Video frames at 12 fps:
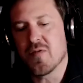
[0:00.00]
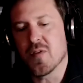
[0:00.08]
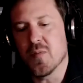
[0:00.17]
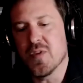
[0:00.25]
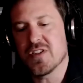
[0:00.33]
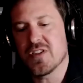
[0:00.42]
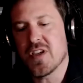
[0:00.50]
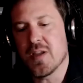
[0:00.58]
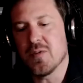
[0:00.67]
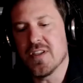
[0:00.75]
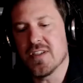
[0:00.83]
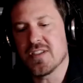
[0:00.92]
from this
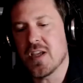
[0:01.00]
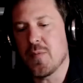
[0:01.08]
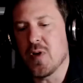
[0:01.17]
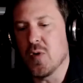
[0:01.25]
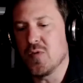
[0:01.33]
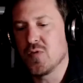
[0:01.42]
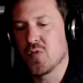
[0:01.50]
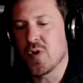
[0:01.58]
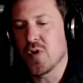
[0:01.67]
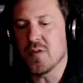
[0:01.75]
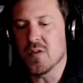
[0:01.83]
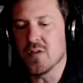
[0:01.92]
time to this time. I'll
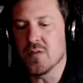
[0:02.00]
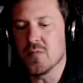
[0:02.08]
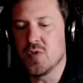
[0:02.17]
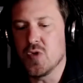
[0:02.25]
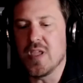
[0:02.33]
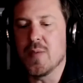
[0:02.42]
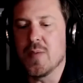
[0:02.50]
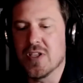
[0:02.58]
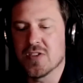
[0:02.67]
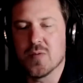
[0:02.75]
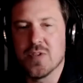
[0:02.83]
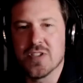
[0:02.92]
write, do
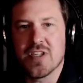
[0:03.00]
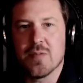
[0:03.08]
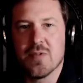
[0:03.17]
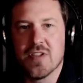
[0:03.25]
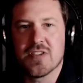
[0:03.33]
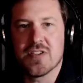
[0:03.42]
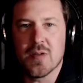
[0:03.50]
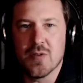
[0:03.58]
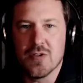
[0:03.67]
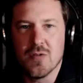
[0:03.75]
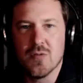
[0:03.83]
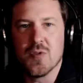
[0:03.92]
emails from this time to this time. I'll
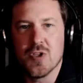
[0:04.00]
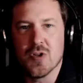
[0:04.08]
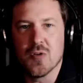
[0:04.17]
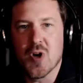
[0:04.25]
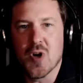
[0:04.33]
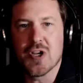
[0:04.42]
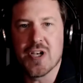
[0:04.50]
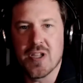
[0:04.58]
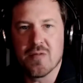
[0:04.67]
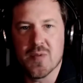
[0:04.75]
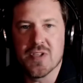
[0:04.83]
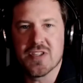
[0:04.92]
do, marketing
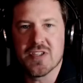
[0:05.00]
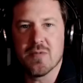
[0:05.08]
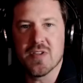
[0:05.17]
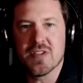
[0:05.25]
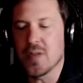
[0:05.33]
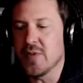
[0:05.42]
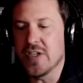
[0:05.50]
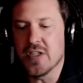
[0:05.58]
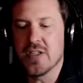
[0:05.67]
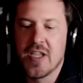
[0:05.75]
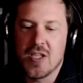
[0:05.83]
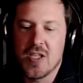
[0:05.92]
from this time to this time.
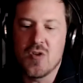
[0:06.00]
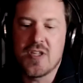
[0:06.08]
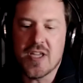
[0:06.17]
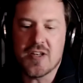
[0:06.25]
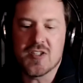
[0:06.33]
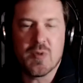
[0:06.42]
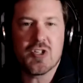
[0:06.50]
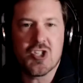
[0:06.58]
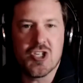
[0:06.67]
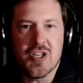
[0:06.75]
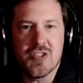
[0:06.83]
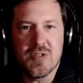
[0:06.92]
And you get as much
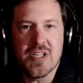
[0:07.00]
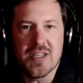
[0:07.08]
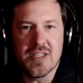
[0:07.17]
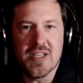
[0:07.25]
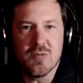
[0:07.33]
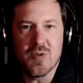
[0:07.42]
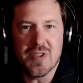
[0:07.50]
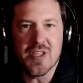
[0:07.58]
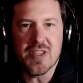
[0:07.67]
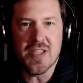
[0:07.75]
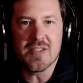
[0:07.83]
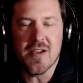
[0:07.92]
done as you get done
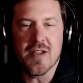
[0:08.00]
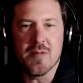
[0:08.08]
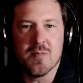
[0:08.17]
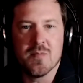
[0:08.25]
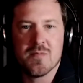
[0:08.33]
within that time.